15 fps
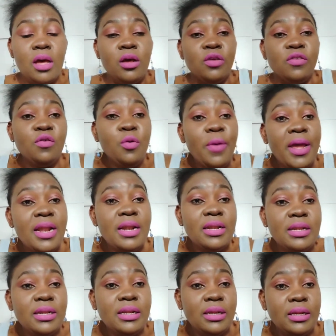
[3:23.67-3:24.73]
So
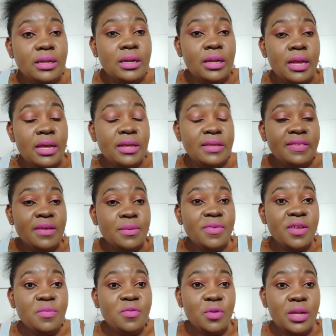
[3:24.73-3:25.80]

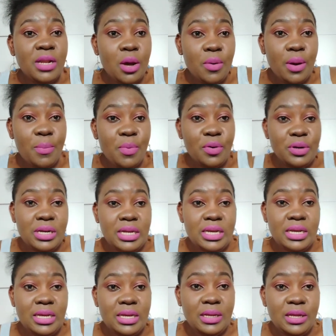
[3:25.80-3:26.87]
sometimes when our
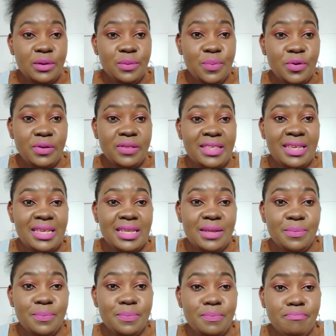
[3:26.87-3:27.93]
body
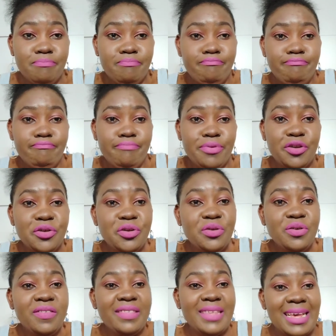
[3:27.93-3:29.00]

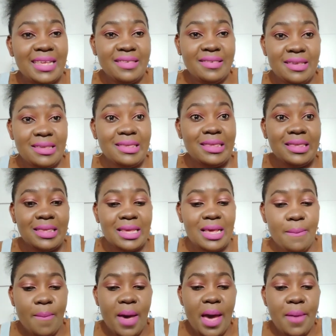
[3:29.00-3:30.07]
produce excess
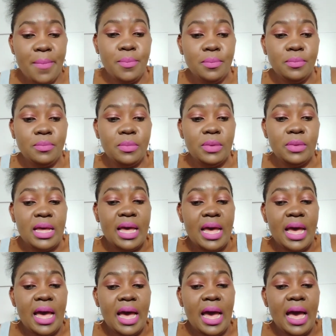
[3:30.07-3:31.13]
sebum,
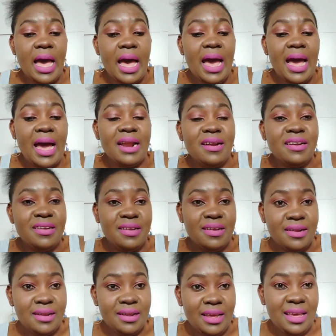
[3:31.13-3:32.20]
and
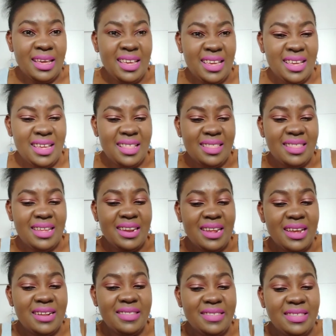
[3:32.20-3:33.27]
the
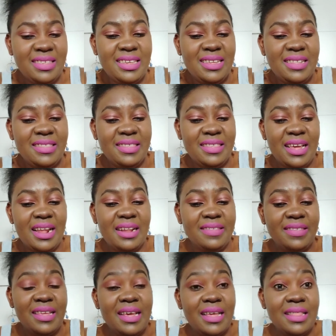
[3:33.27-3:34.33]
dead skin cells,
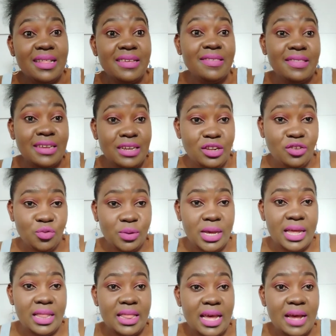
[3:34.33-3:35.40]
they stick
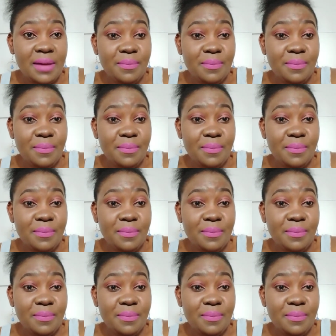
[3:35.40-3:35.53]
together